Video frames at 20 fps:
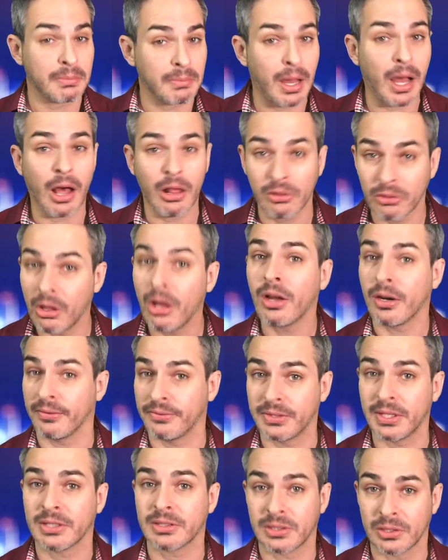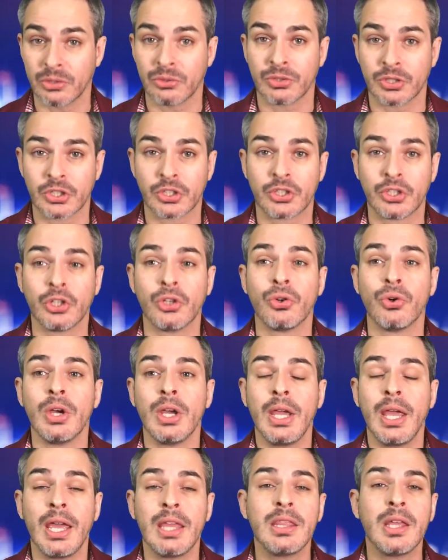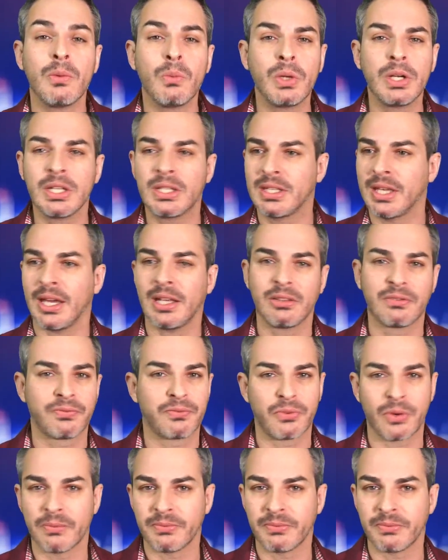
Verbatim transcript: a lot of Tesla owners do, and they want to get from